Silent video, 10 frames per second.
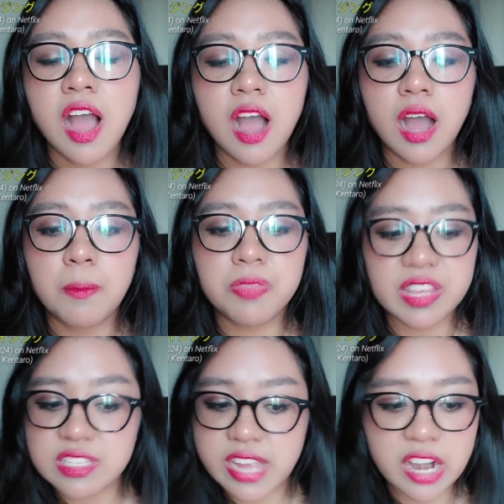Um,
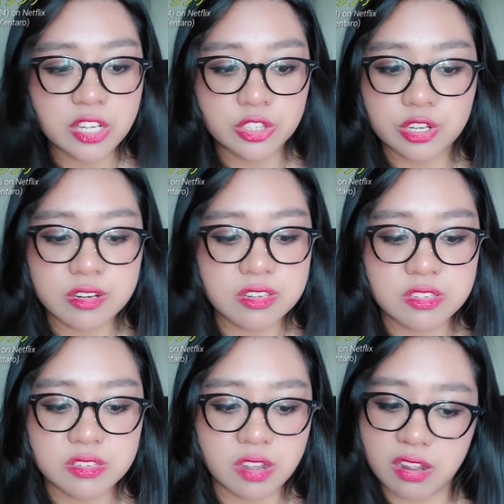these
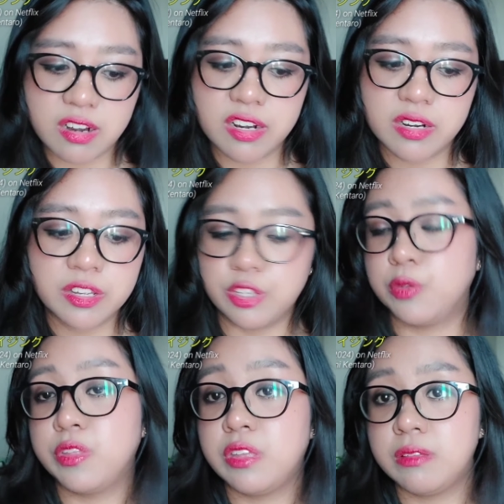characters are, you
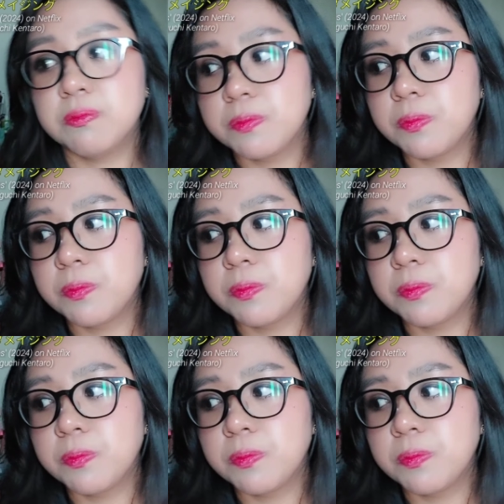know, the